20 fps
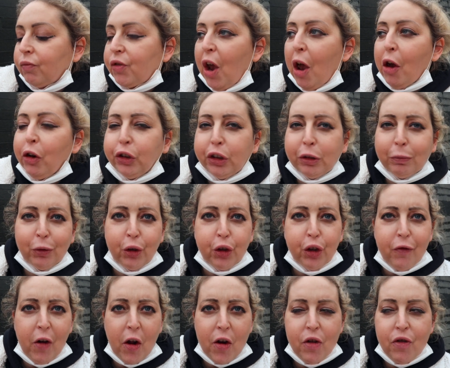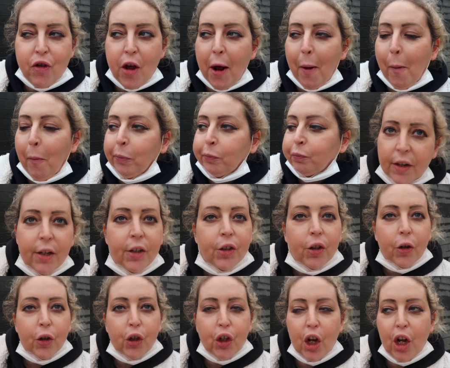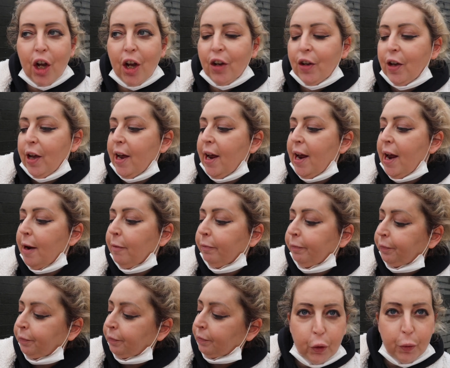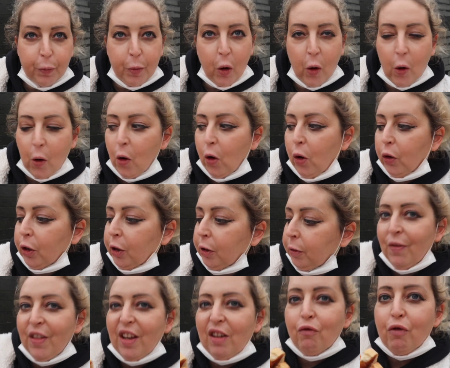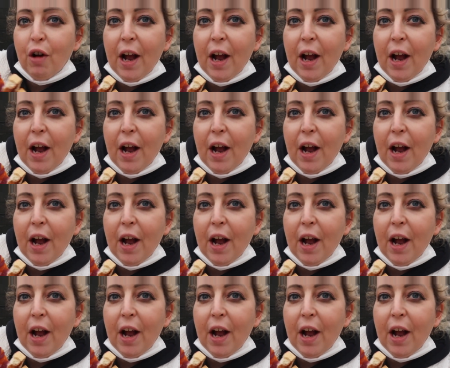tasting much of anything. I think it's got turkey, pulled pork, something